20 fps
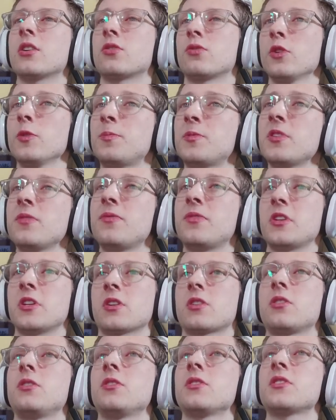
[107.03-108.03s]
groups of
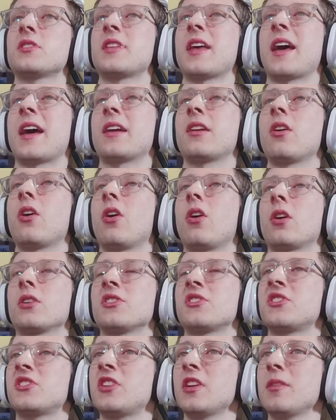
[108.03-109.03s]
vehicles that
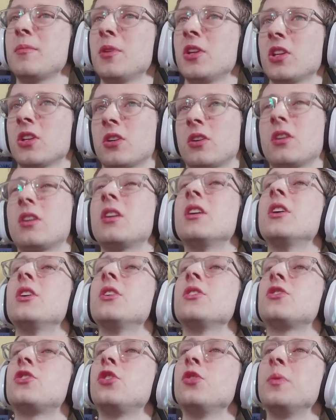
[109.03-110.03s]
are similar
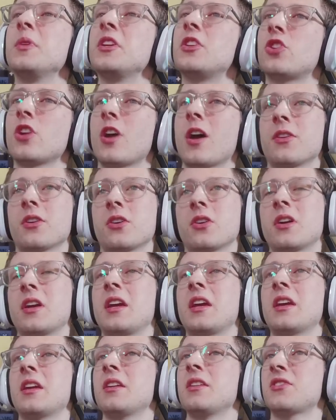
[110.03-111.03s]
to each other
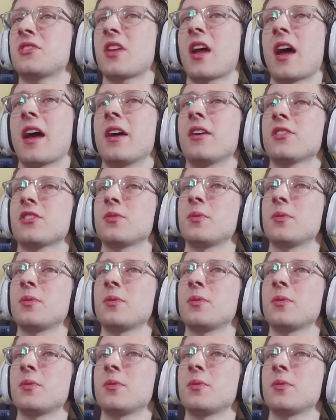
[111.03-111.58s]
in style.